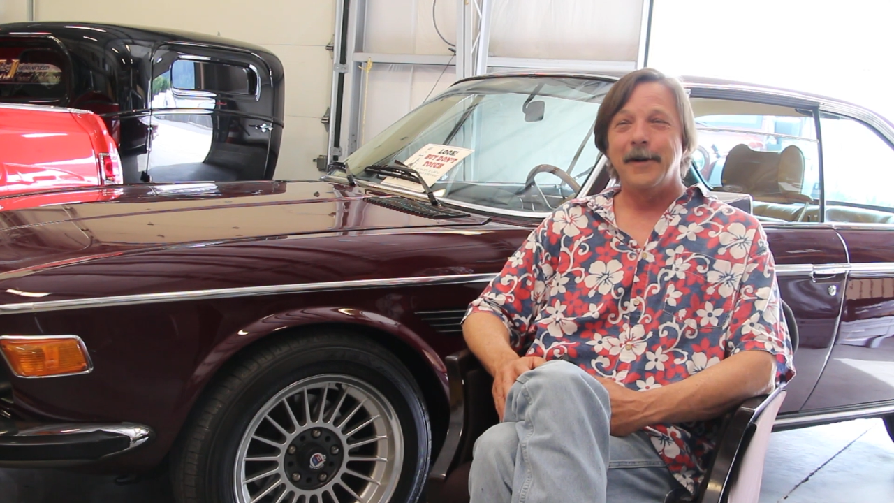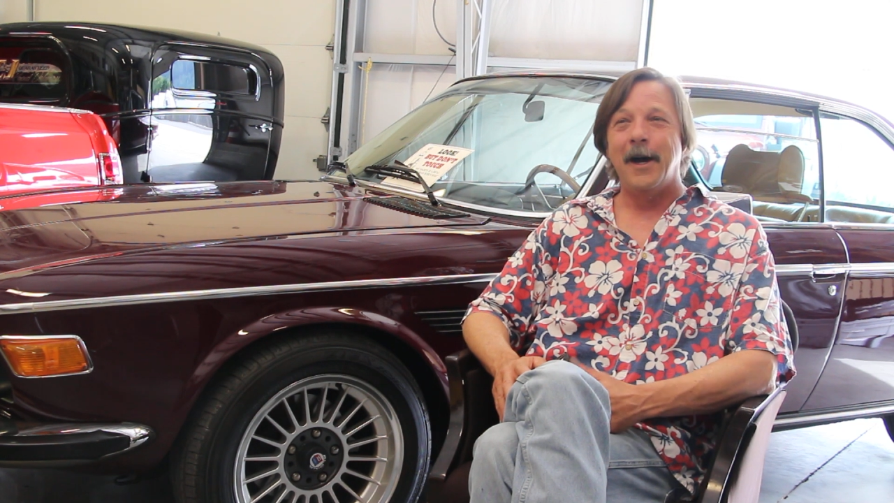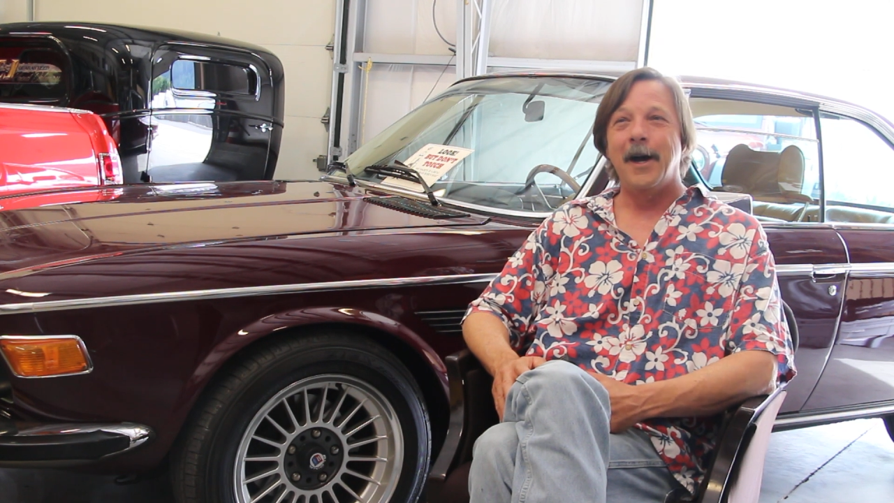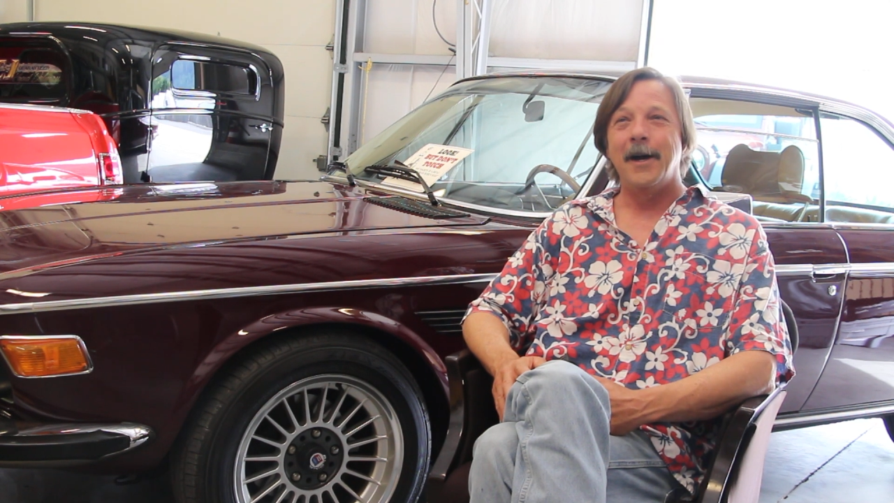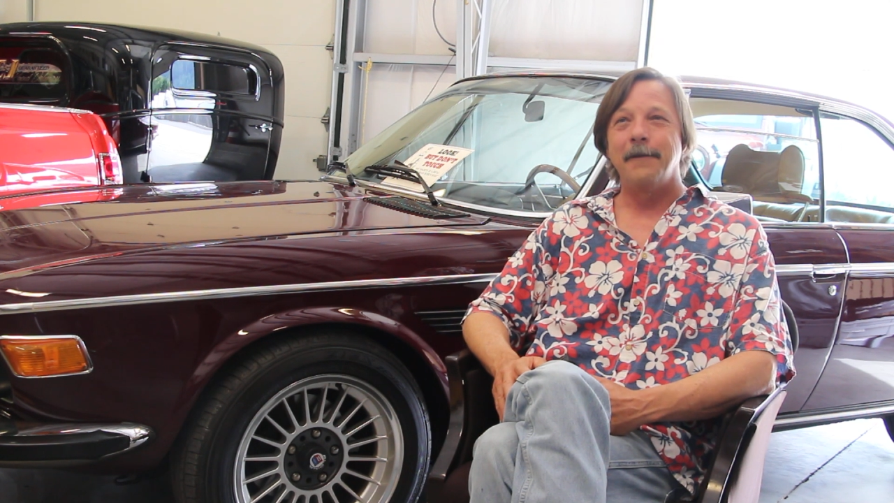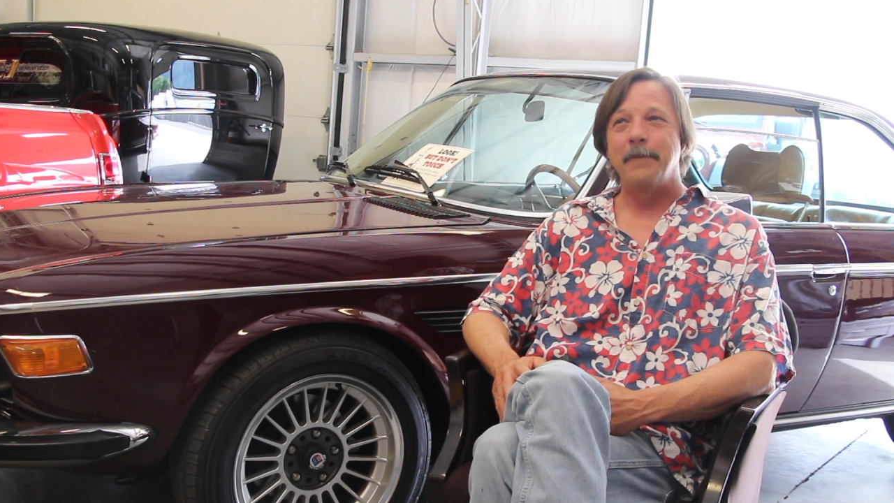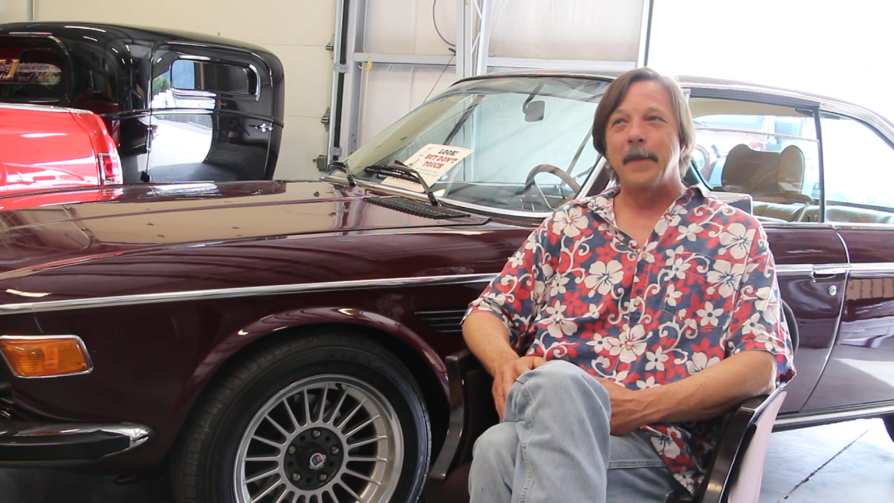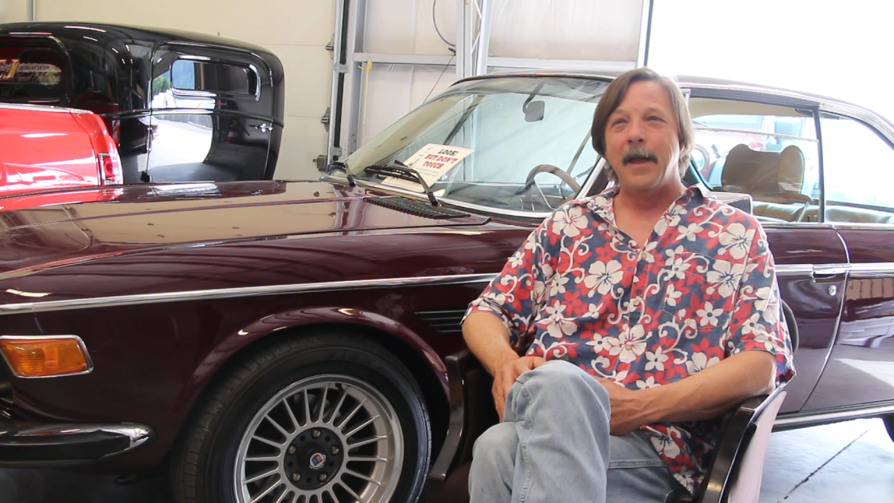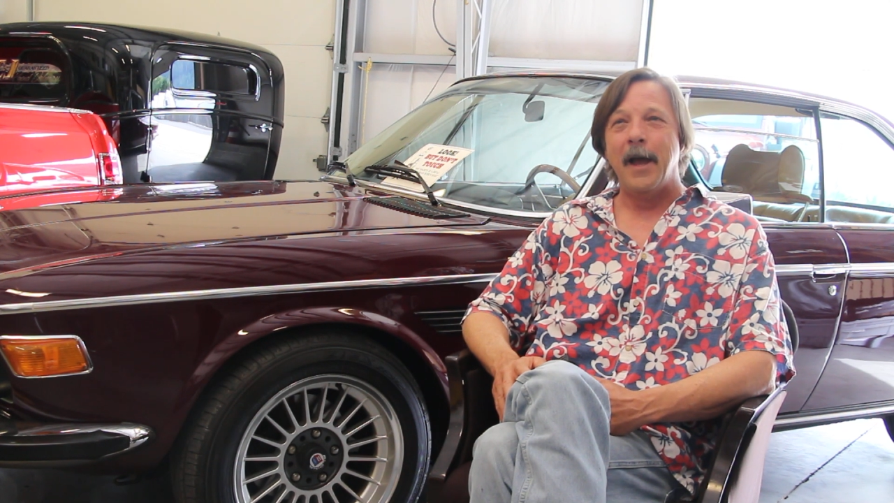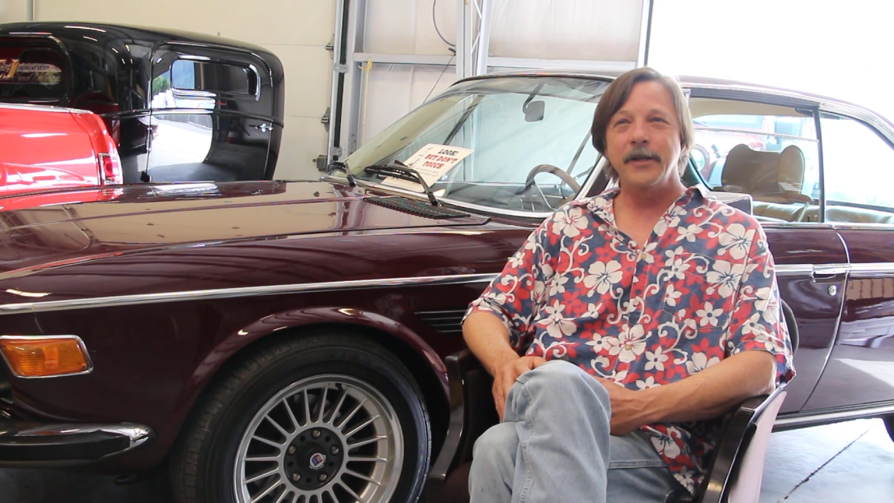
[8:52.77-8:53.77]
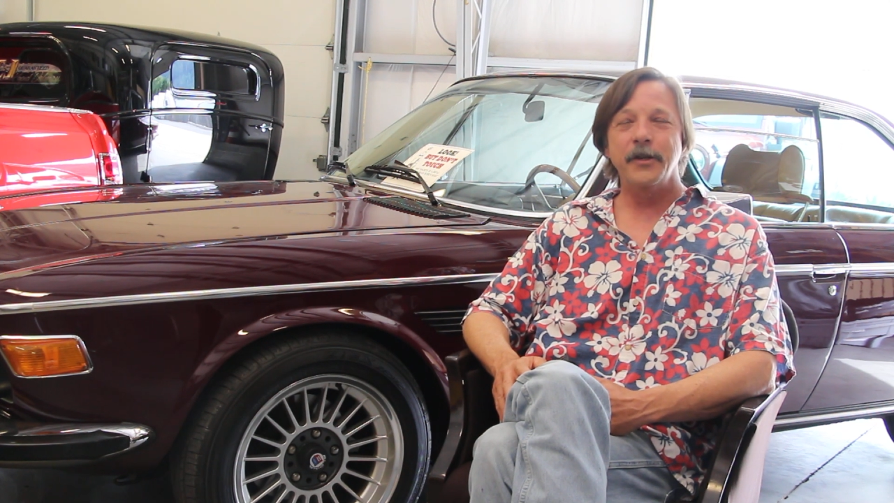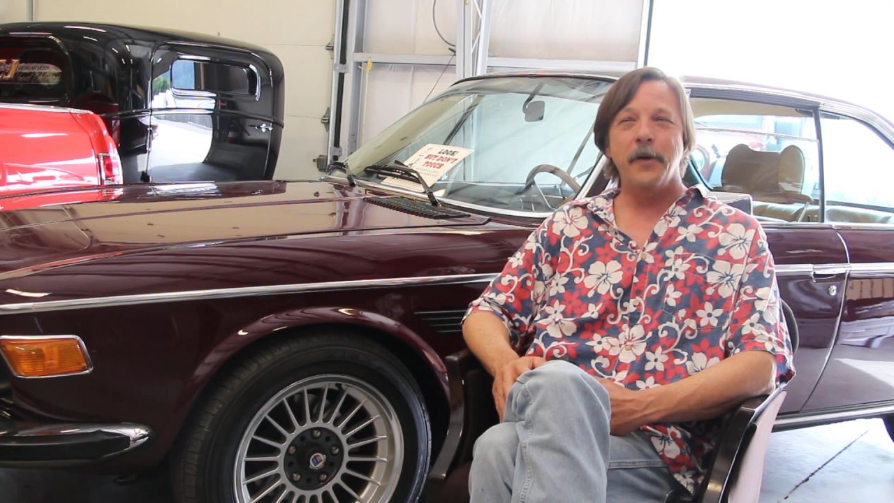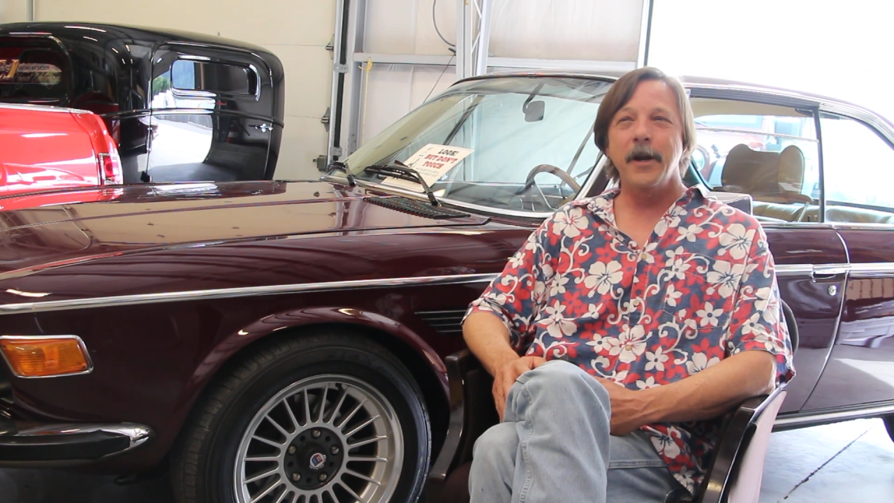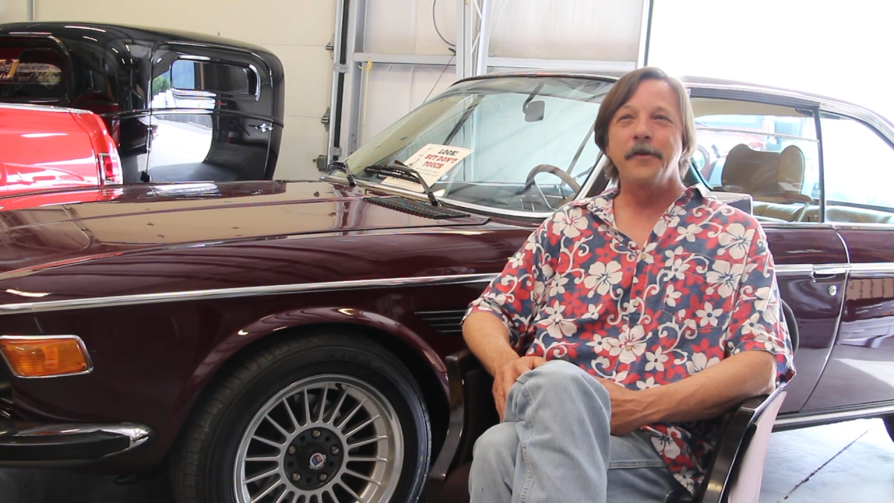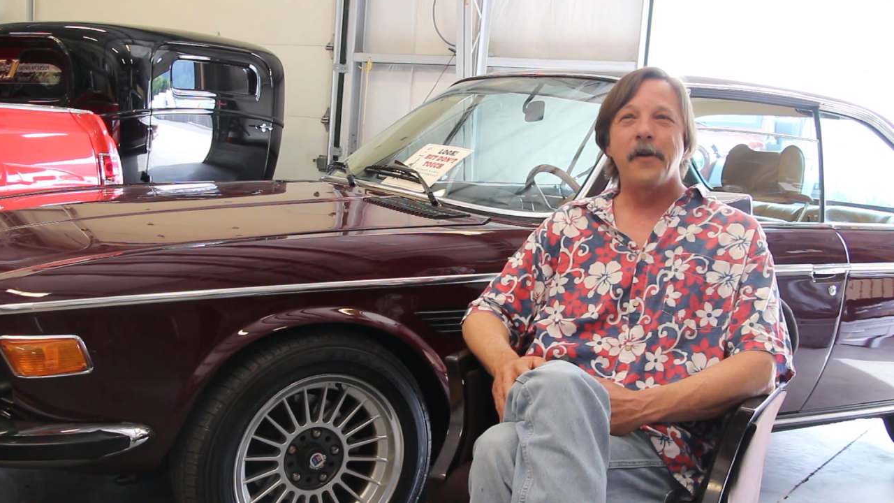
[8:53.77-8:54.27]
How does it
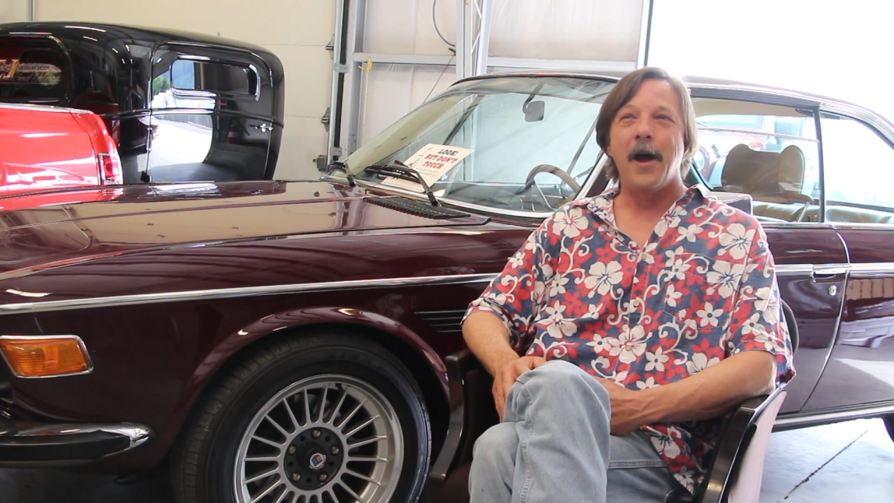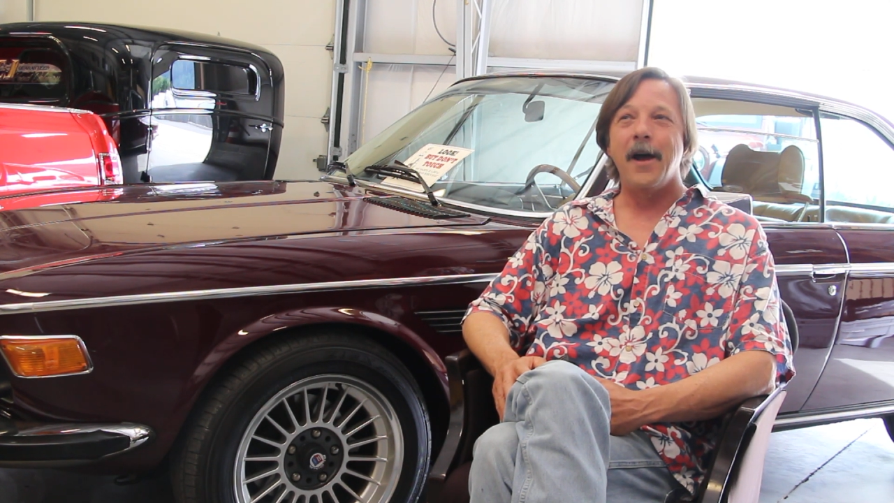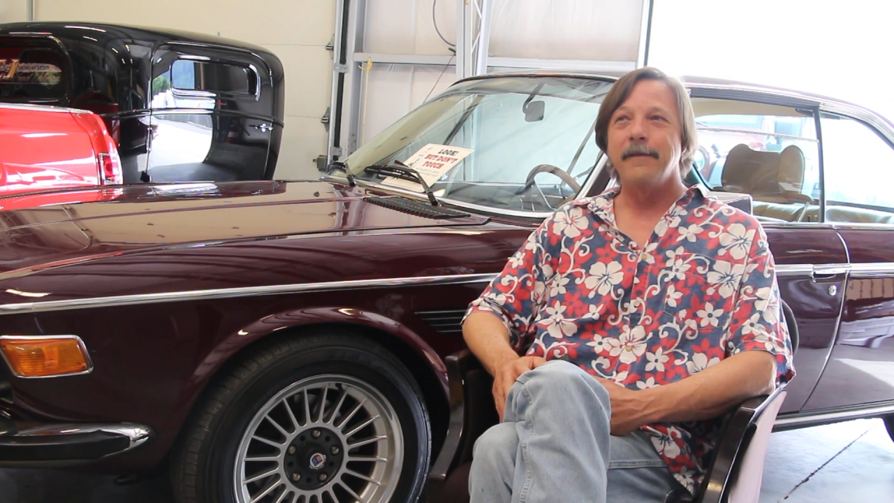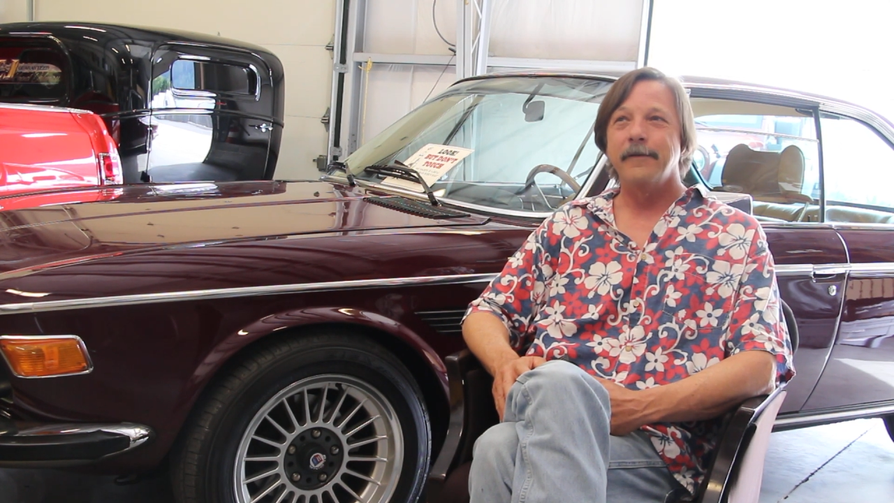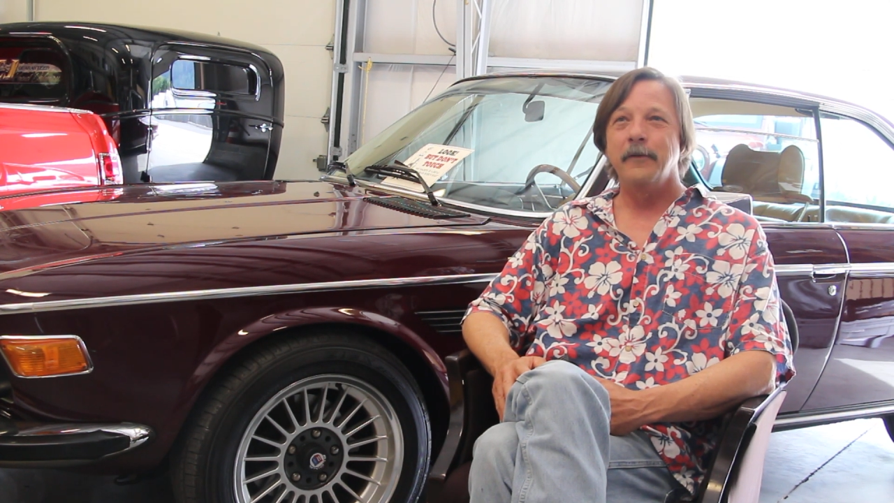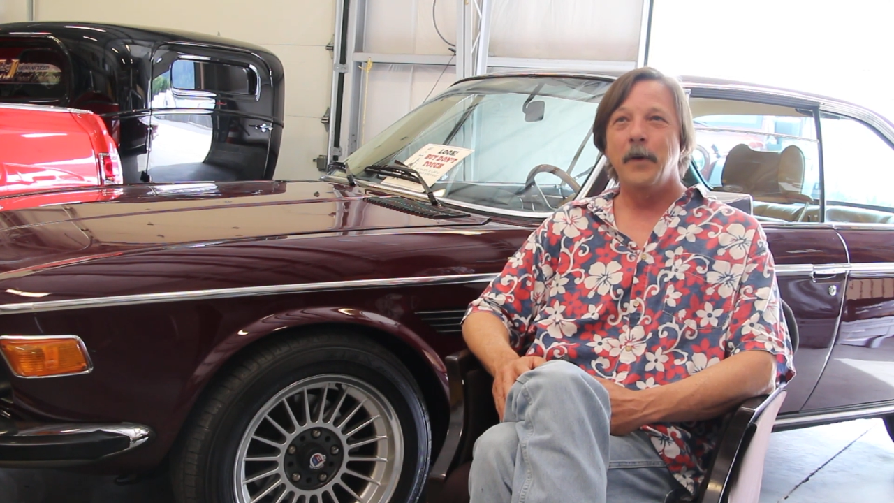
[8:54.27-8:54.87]
run and drive?